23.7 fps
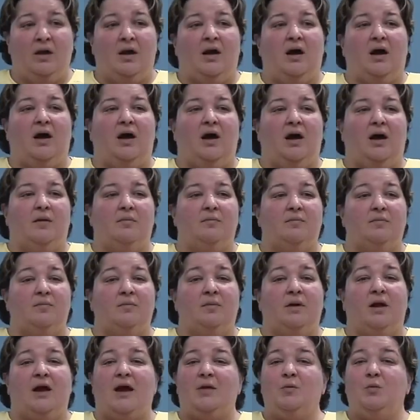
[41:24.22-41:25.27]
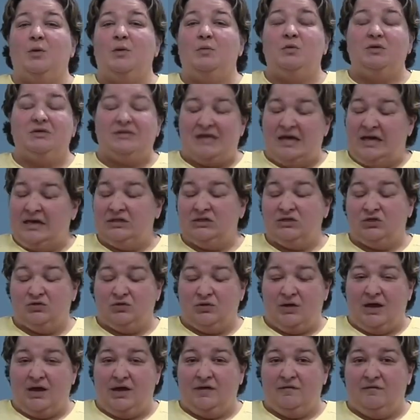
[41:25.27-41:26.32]
We will test
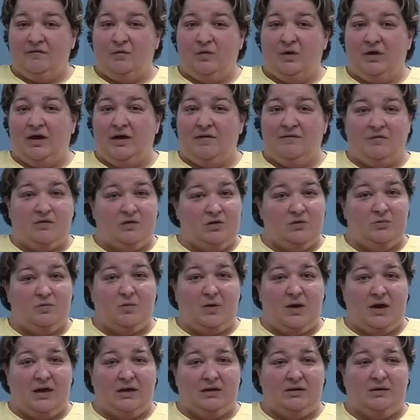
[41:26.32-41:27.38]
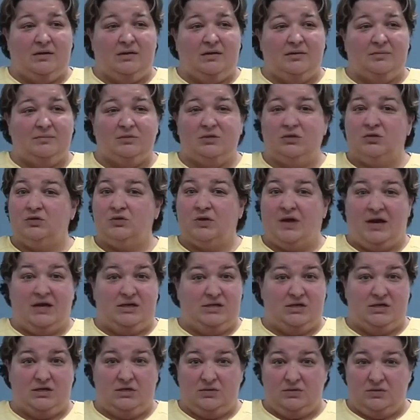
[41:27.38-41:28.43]
drive whatever you want to try
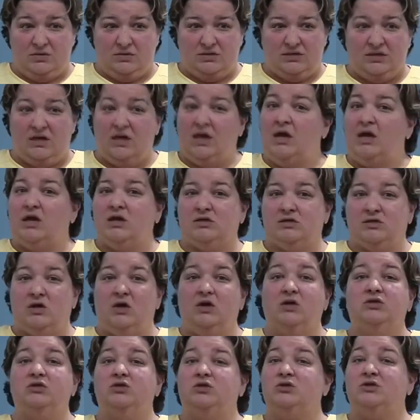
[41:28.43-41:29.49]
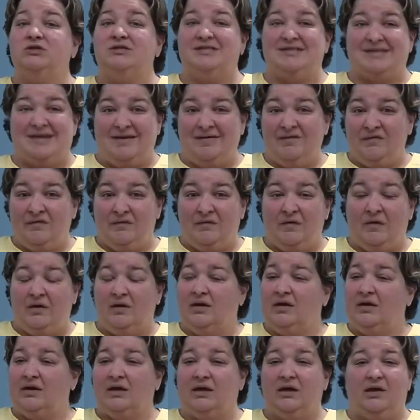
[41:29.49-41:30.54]
to use. As long as you're safe
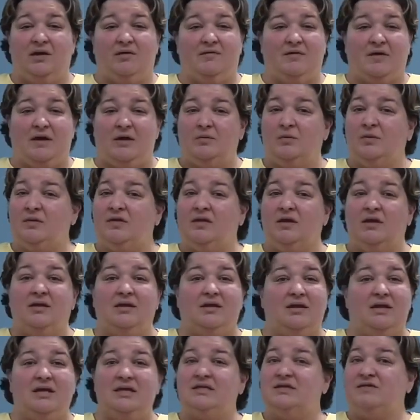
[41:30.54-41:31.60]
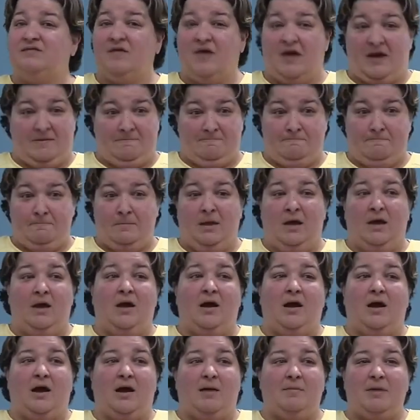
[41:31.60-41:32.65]
getting around with it, it's fine.
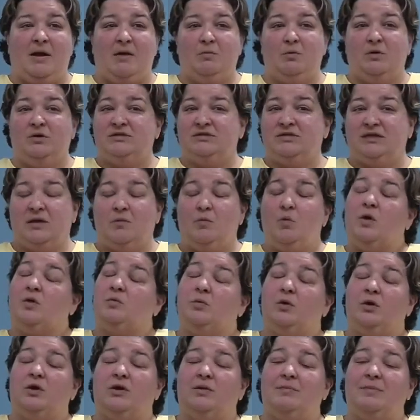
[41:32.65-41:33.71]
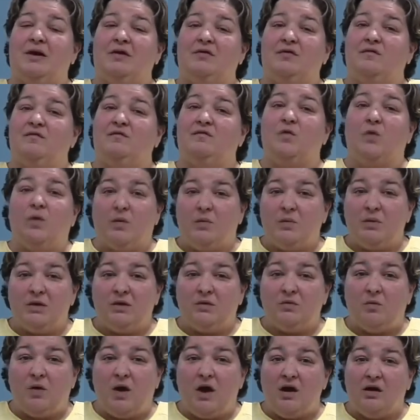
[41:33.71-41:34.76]
I will say one word about the
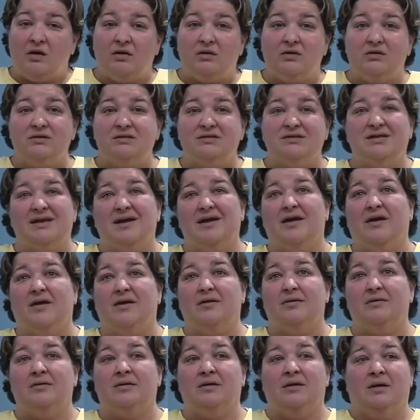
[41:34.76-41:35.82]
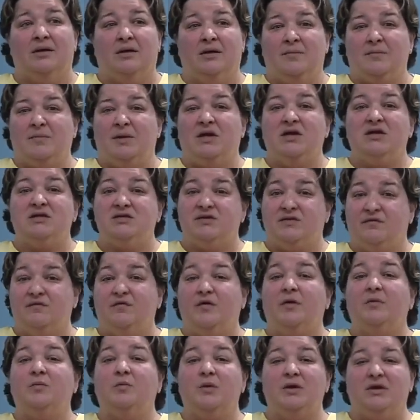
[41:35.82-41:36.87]
4-wheeled walkers. They are, because the
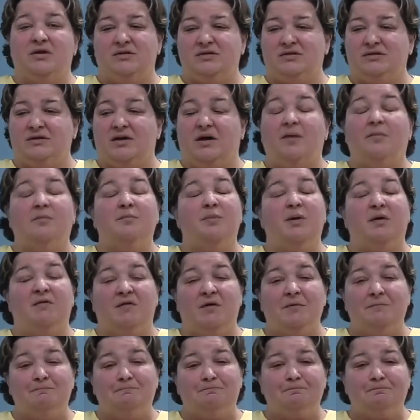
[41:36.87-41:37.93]
front wheels pivot,